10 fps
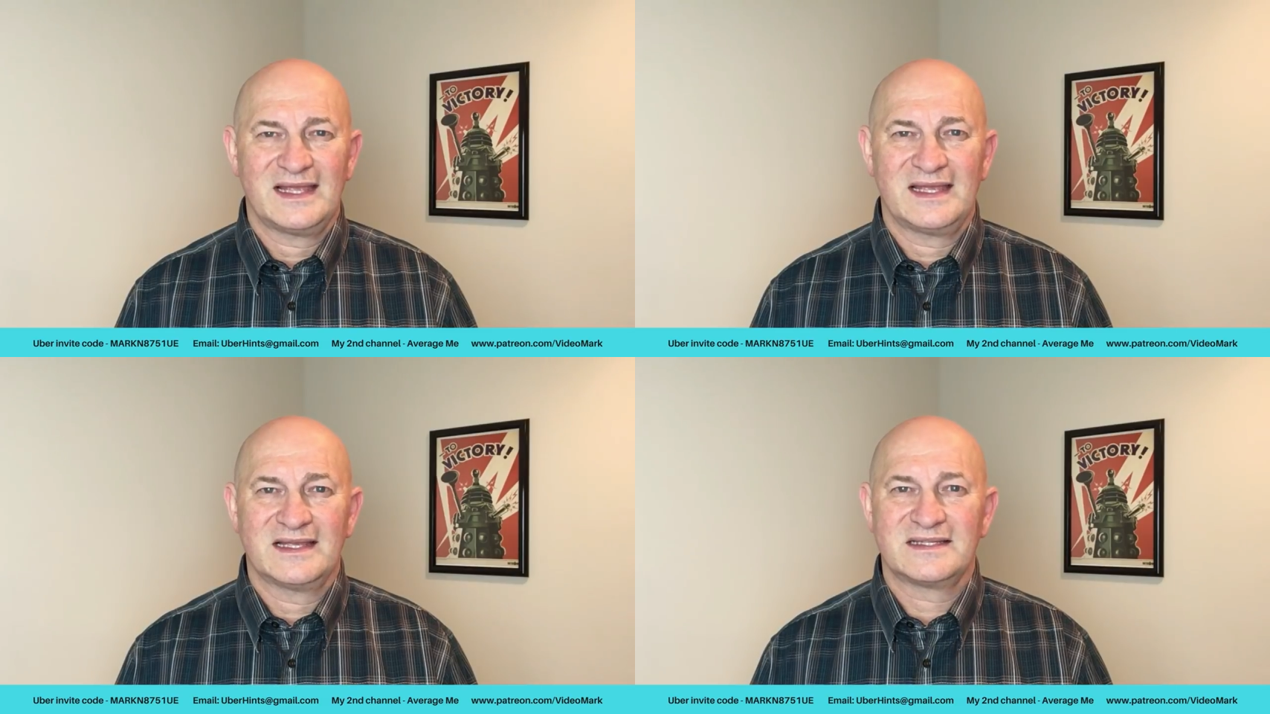
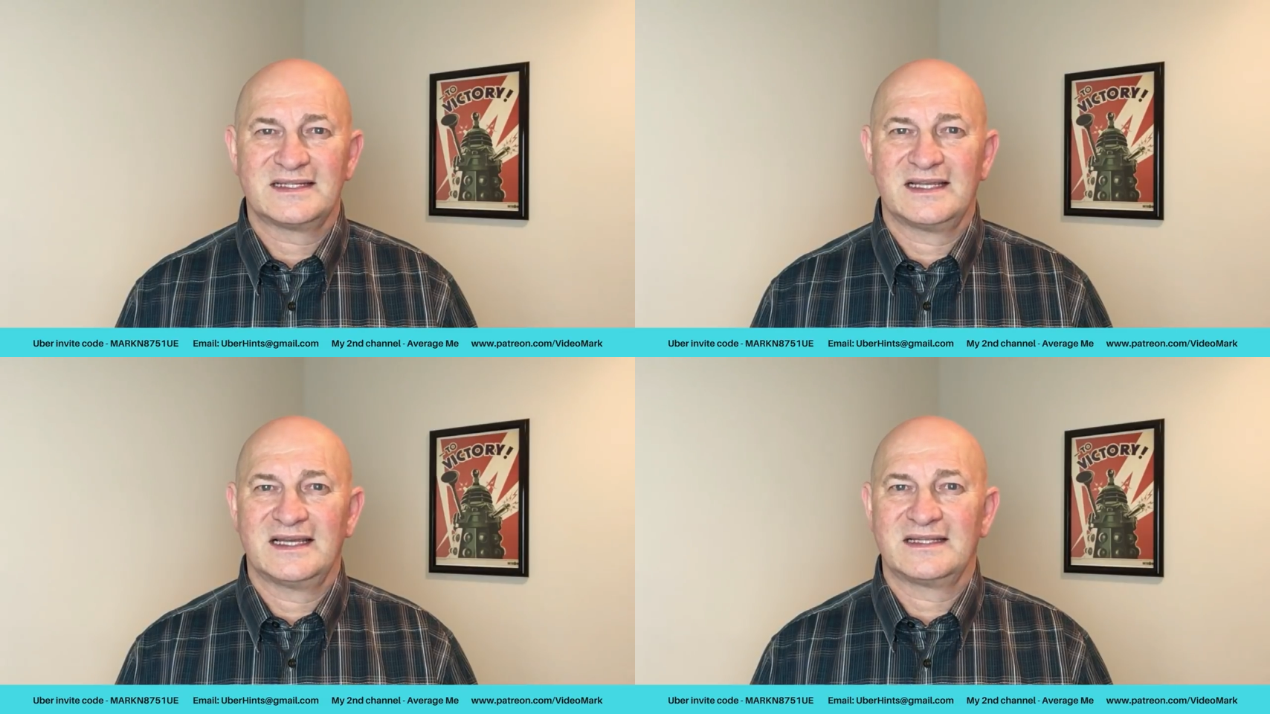
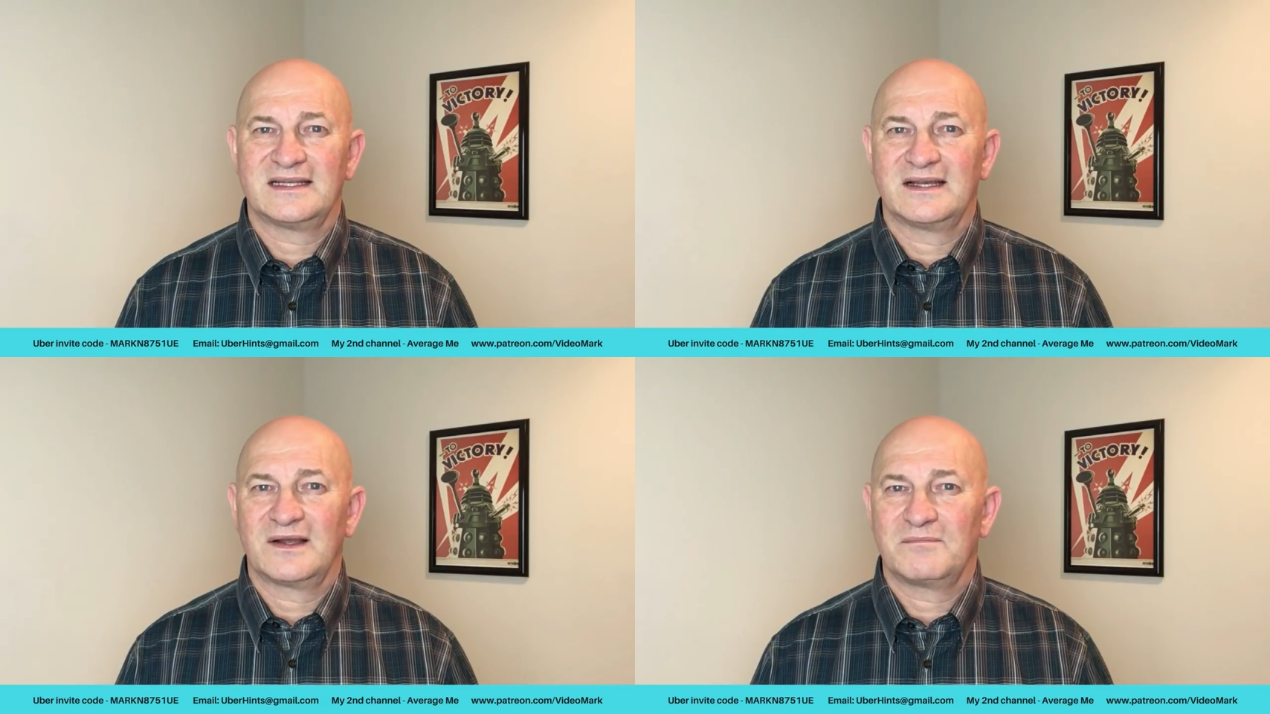Is it
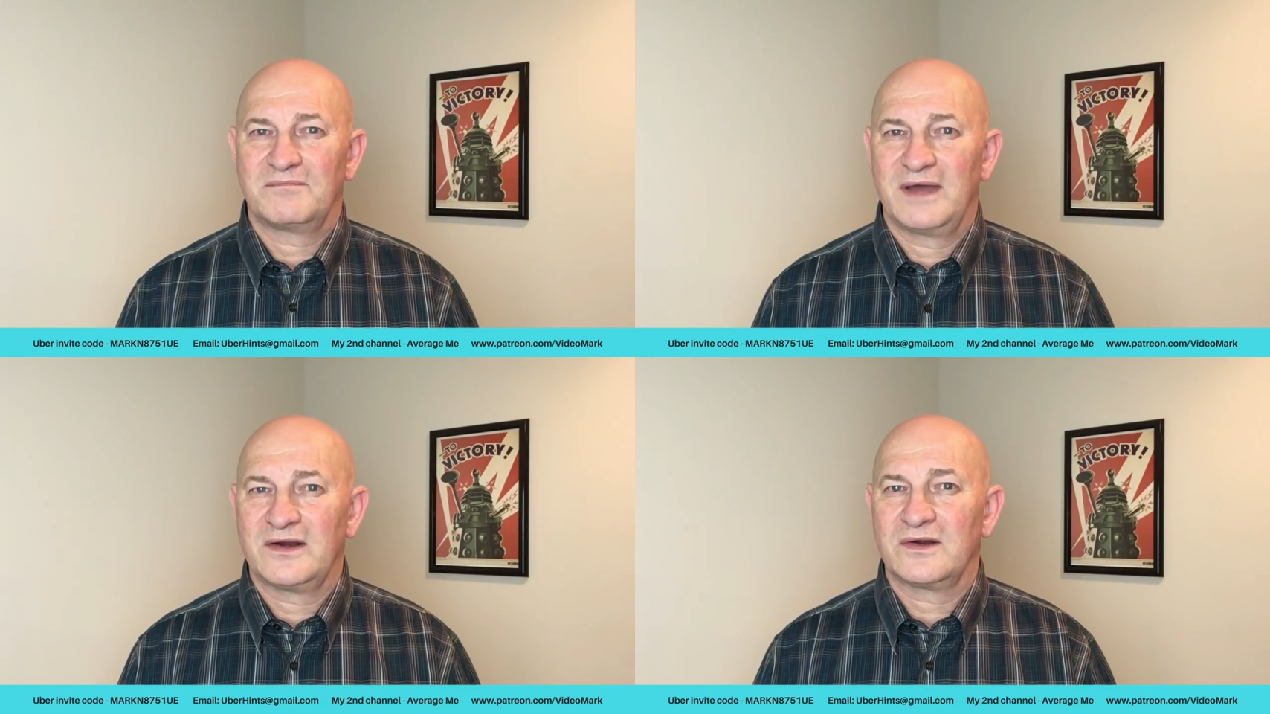
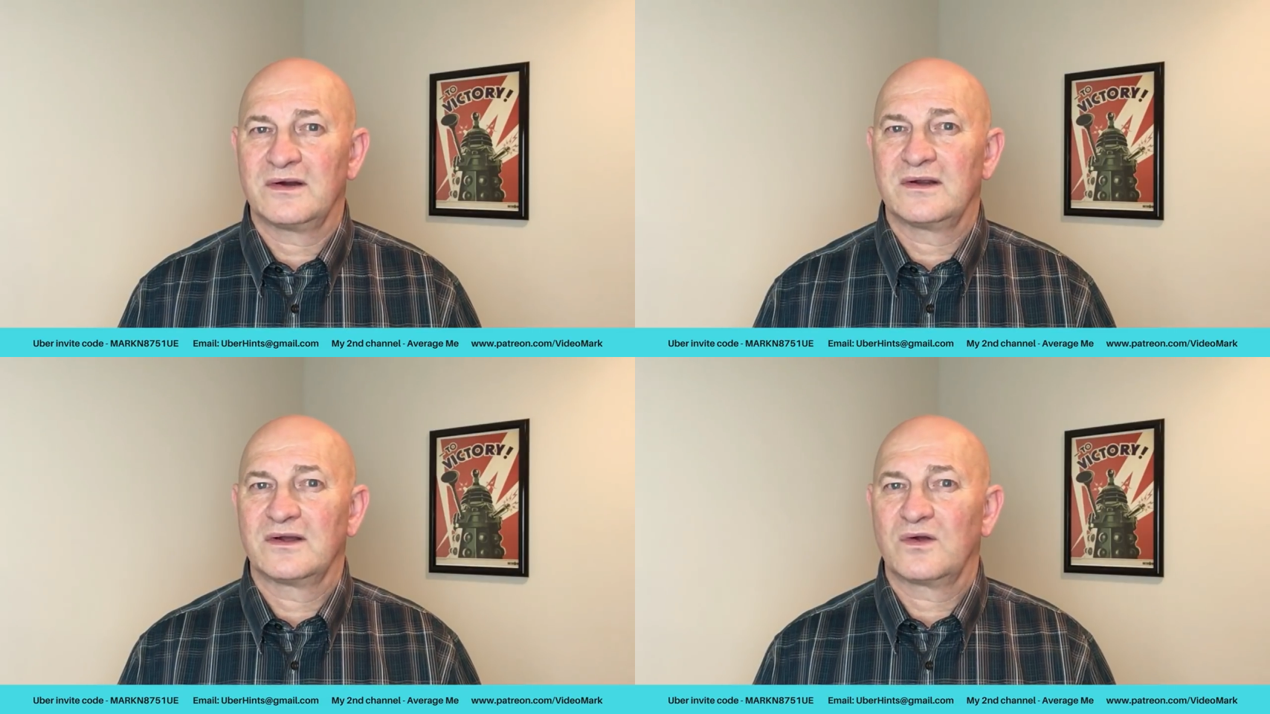better,